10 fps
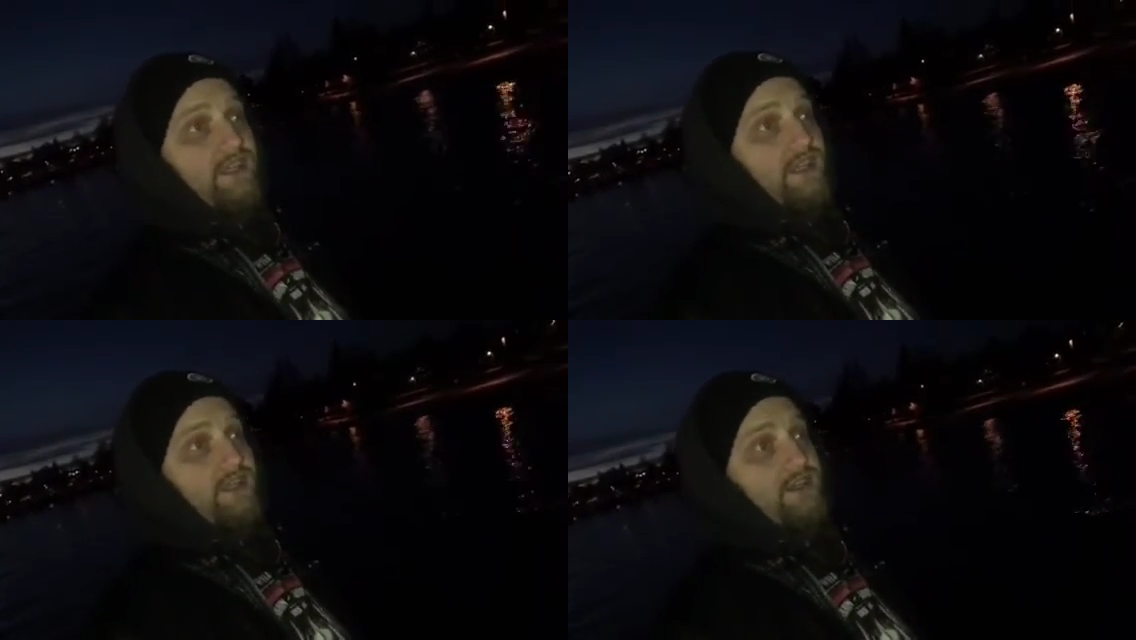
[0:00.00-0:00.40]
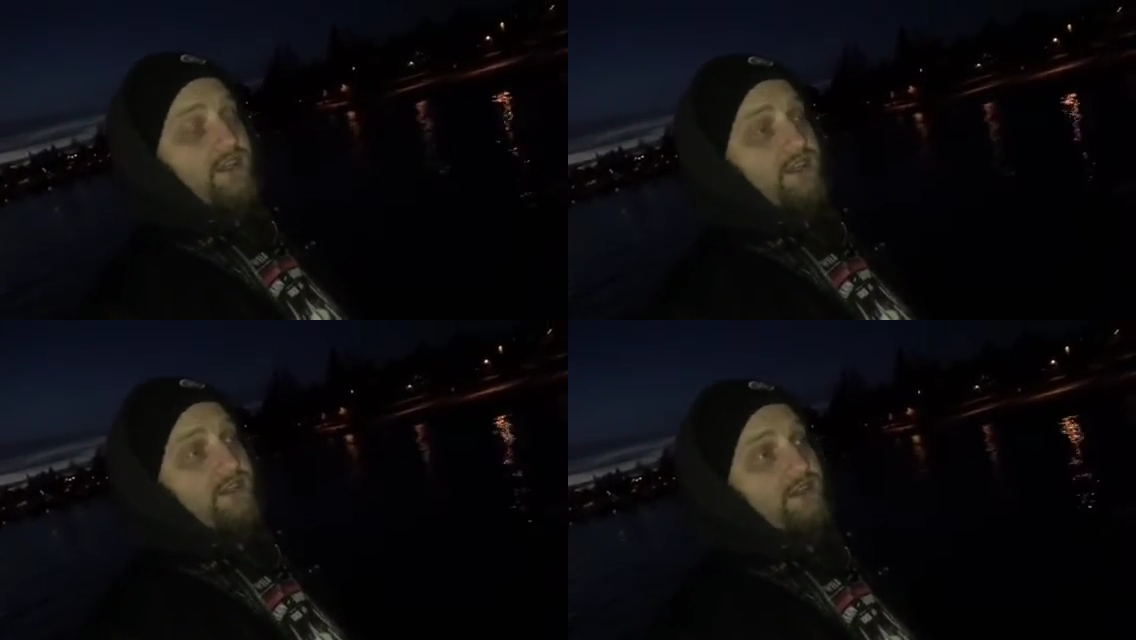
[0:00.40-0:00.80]
And
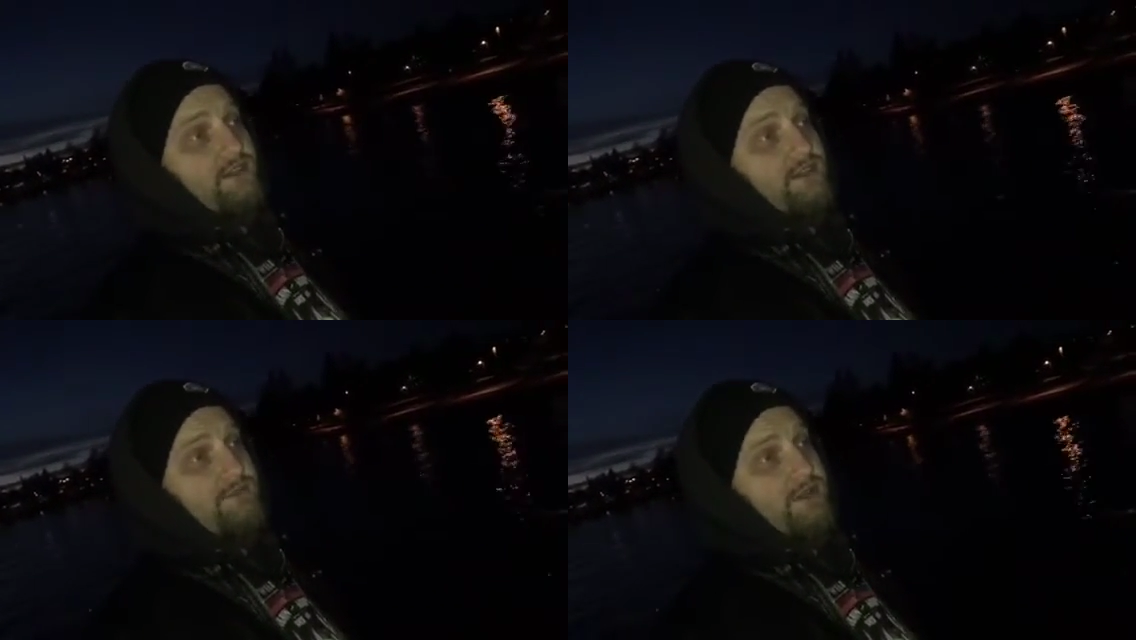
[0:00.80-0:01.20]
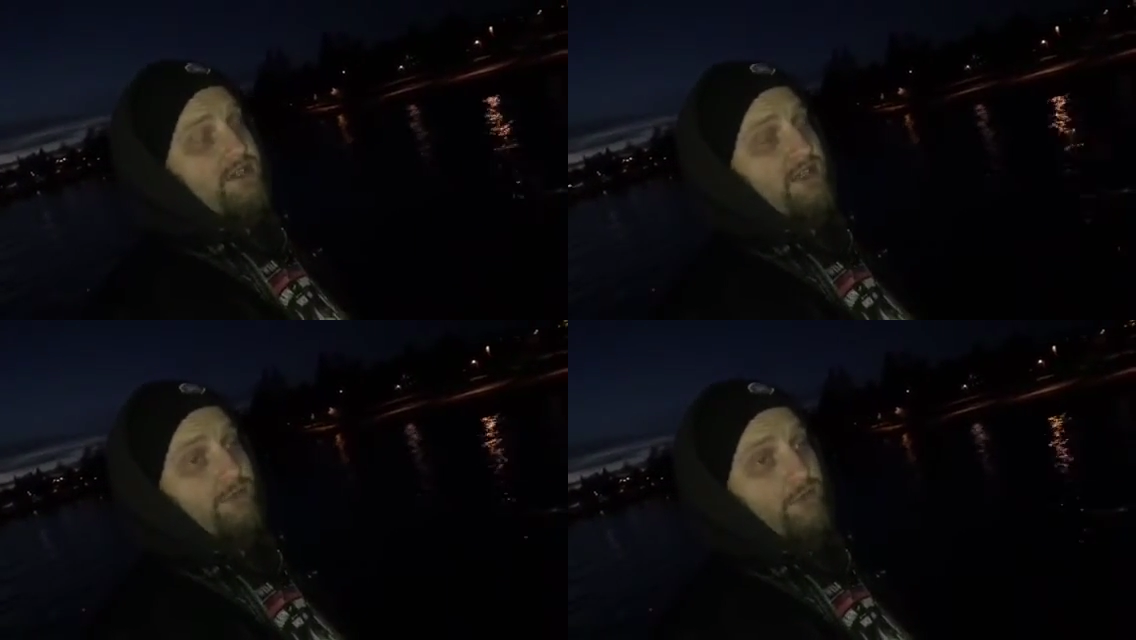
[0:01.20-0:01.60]

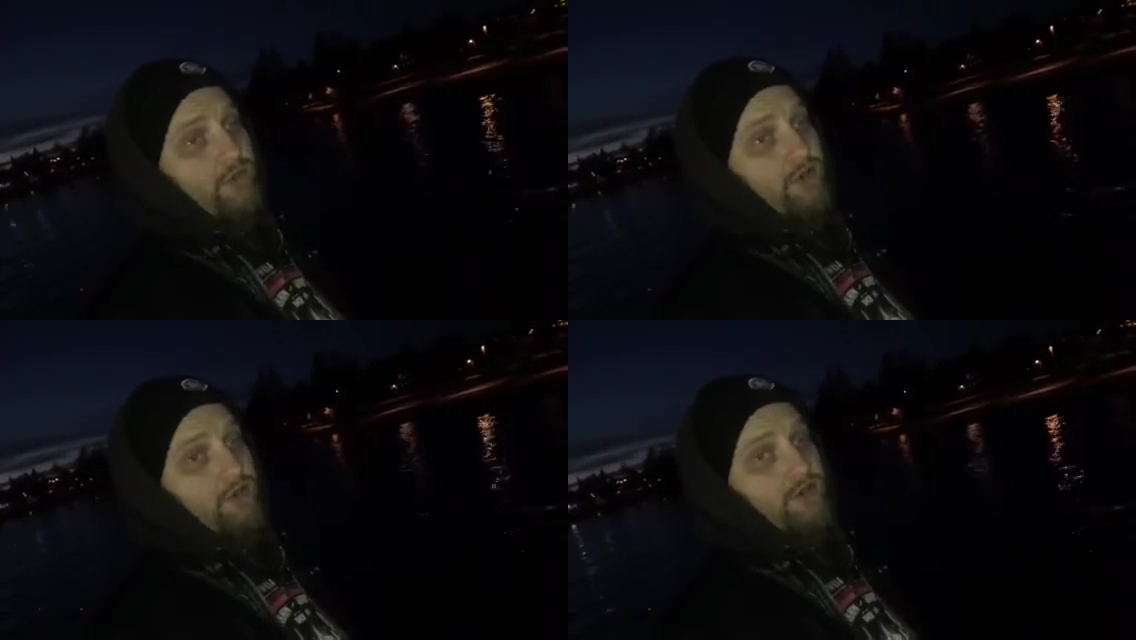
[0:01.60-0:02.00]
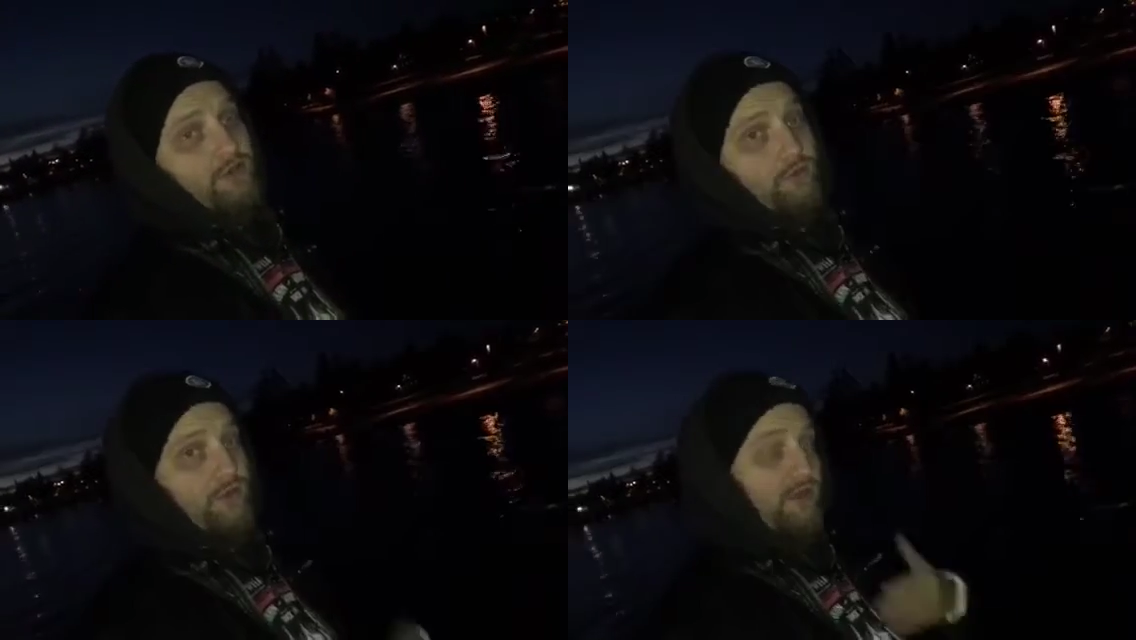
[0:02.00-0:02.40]
especially if you are
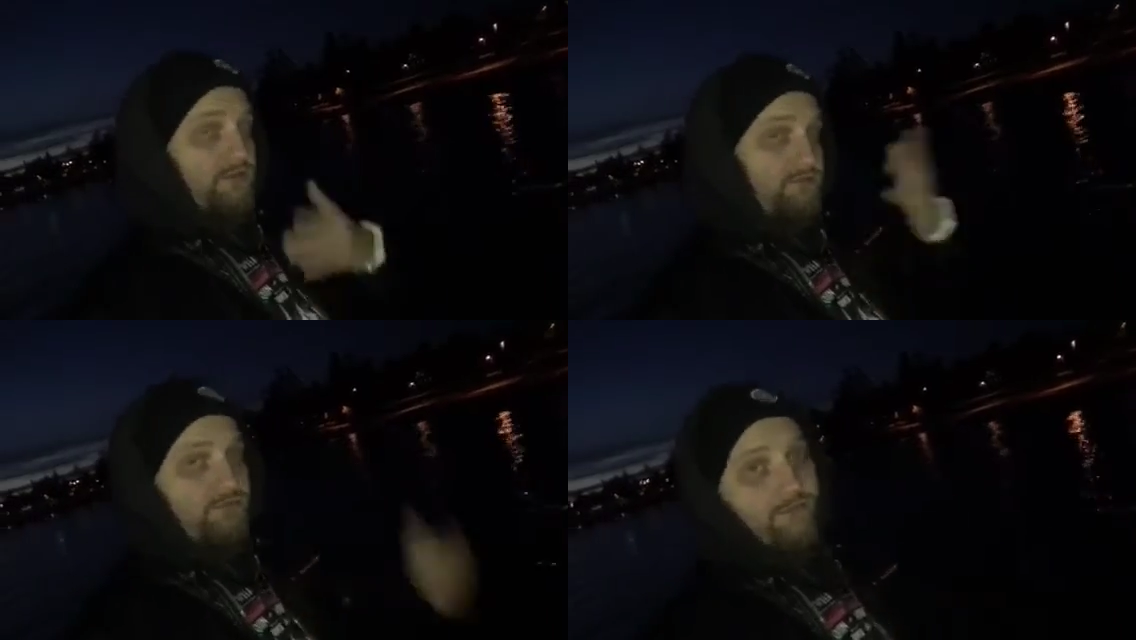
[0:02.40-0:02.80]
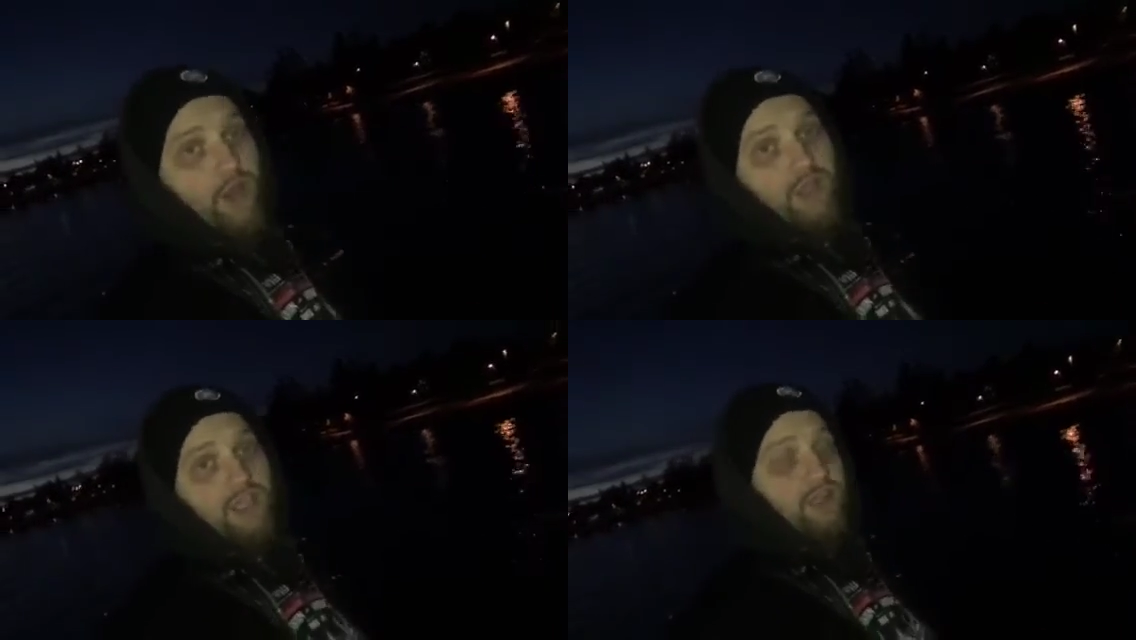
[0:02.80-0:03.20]
doing
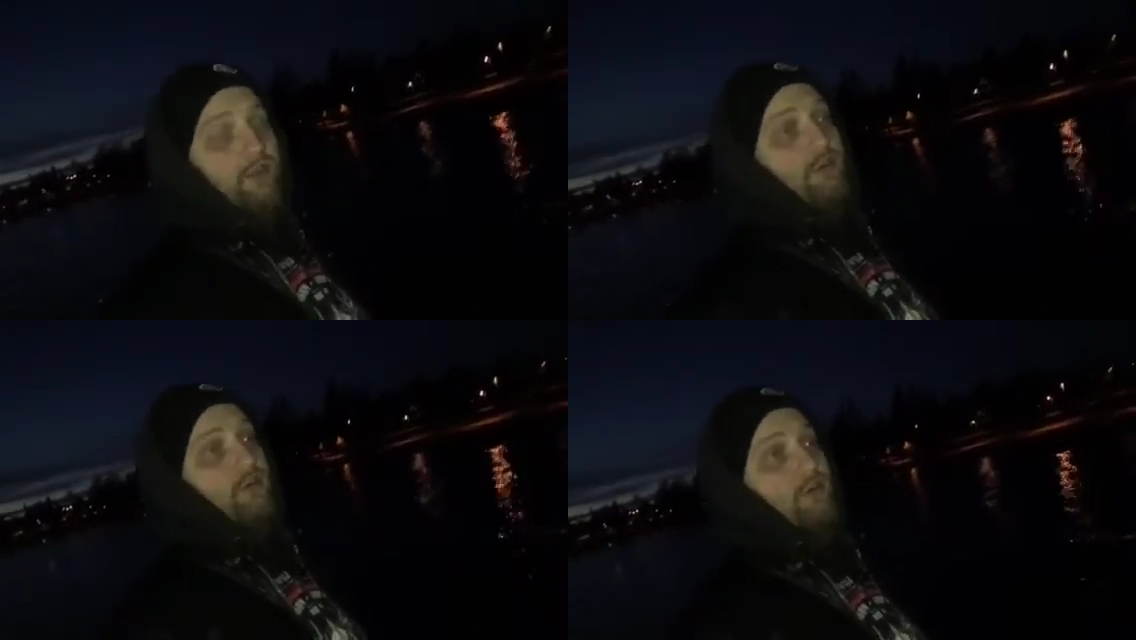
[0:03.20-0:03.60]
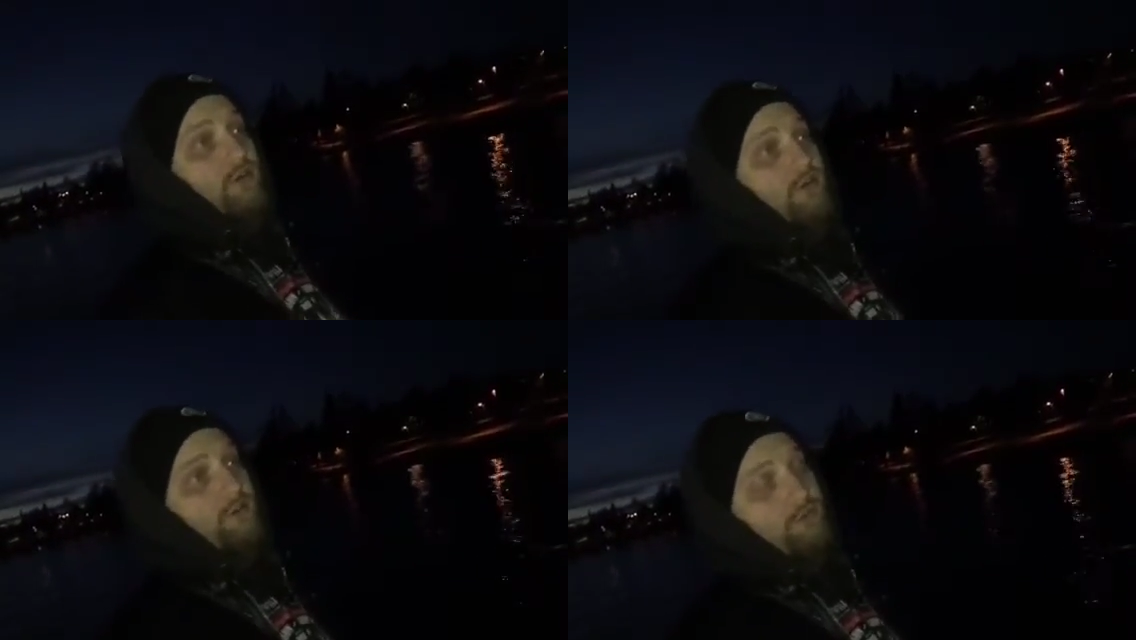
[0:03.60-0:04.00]
vlogging,
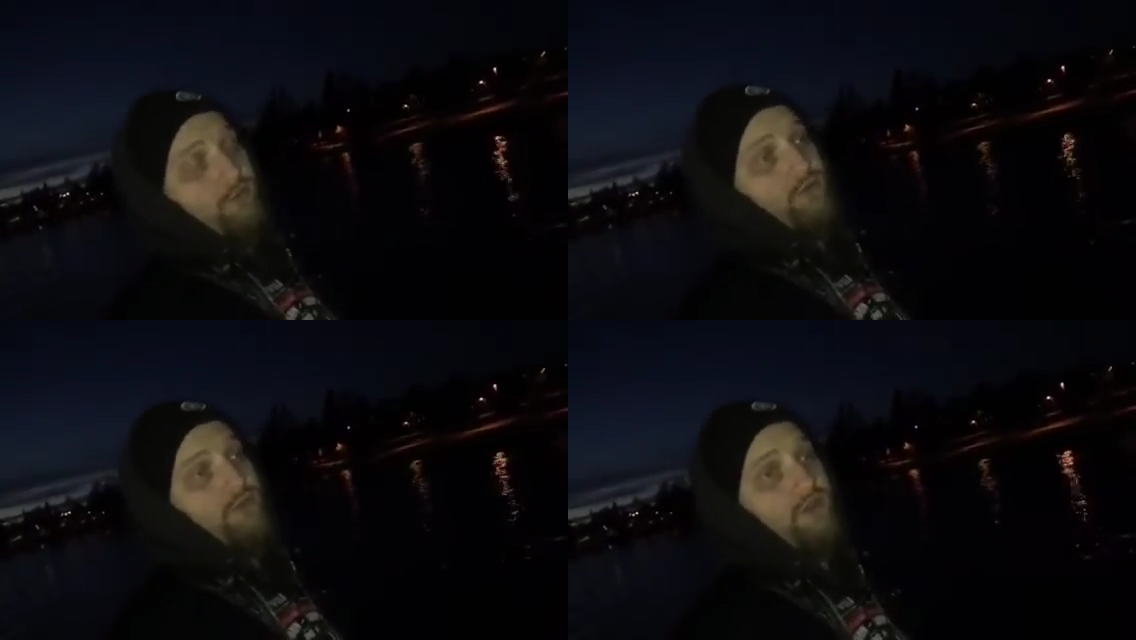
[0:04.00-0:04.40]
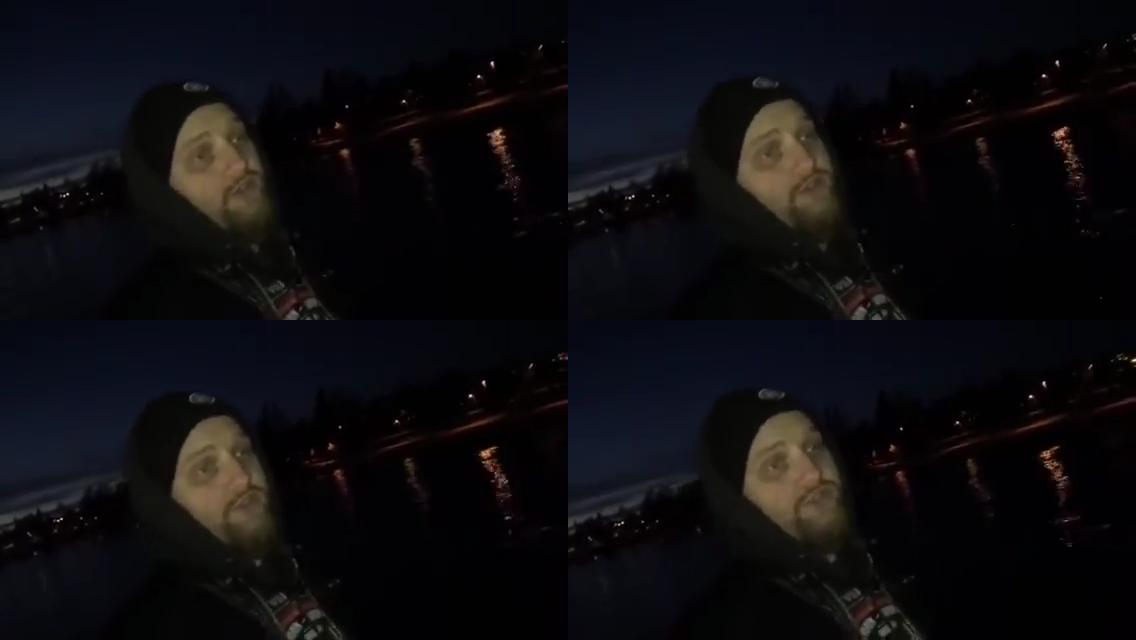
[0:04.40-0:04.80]
or you're doing
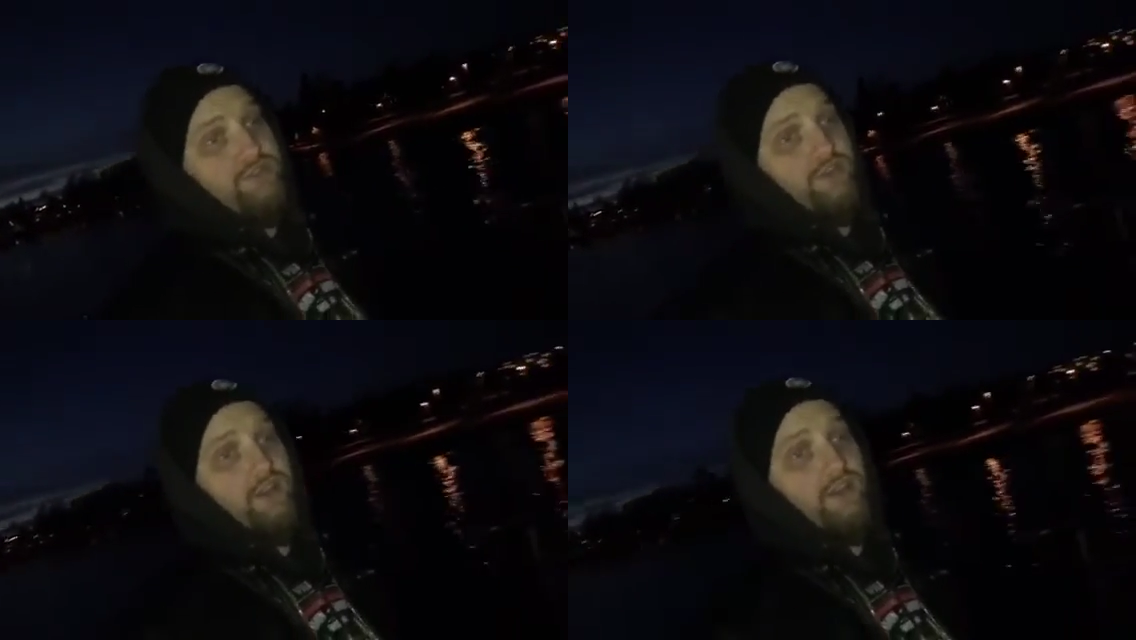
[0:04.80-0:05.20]
just